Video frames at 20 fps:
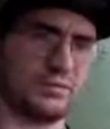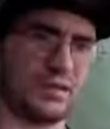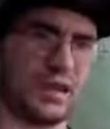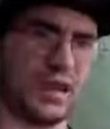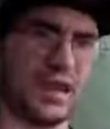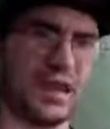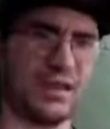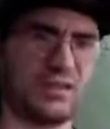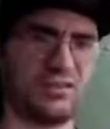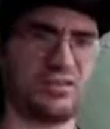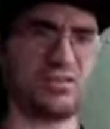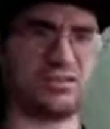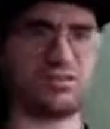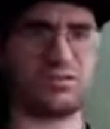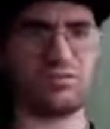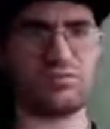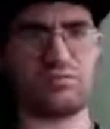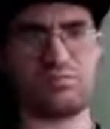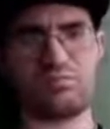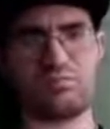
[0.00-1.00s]

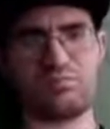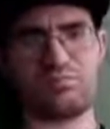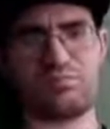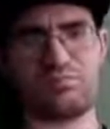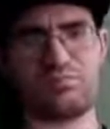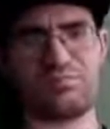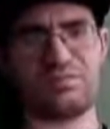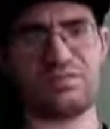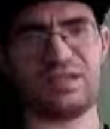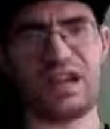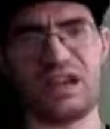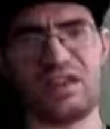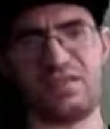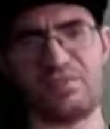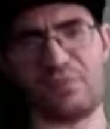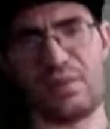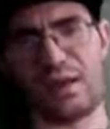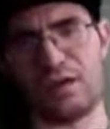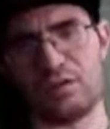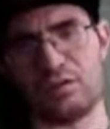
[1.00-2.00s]
hates
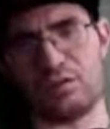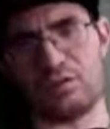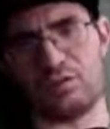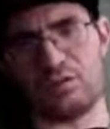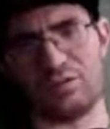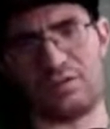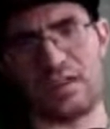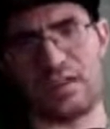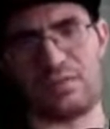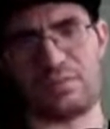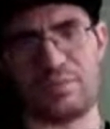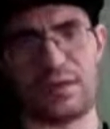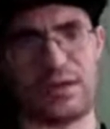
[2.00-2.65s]
death metal